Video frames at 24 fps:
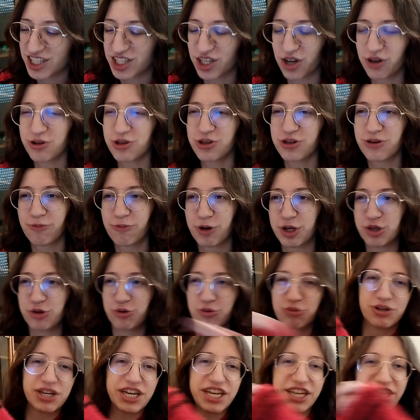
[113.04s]
So when
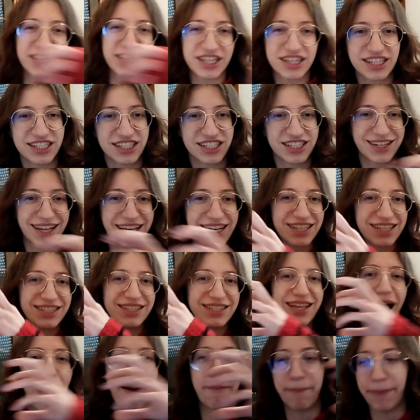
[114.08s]
you read it, it's
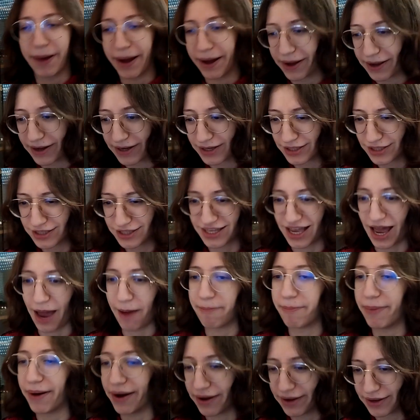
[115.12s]
like Capa.
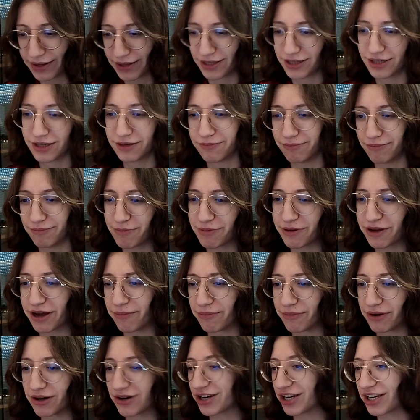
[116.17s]
Capa. Maybe
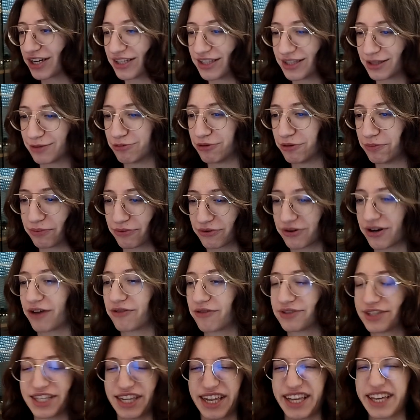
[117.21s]
Americans will
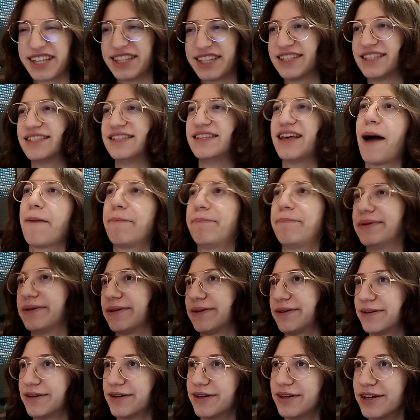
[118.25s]
pronounce it like
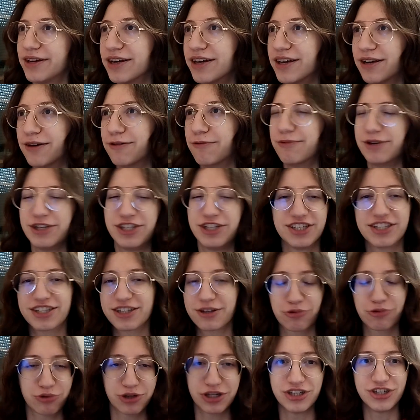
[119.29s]
Zappa, which
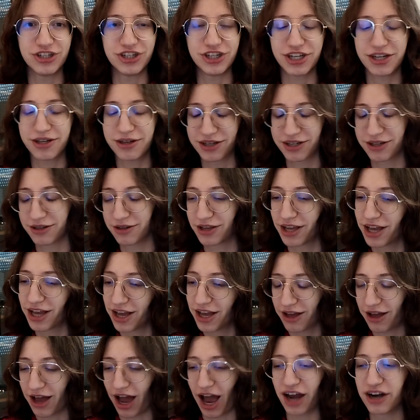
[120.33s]
is cringy.
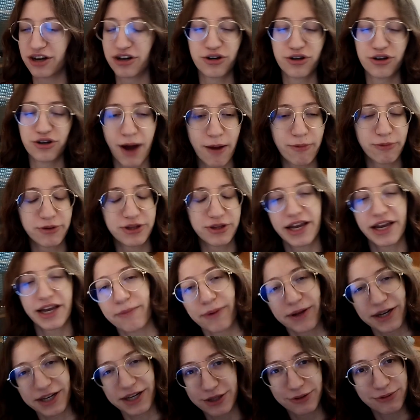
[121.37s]
I don't know why would
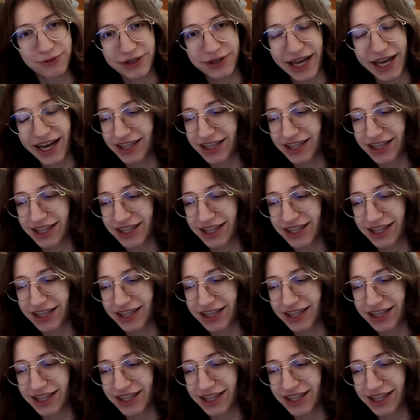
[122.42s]
anybody do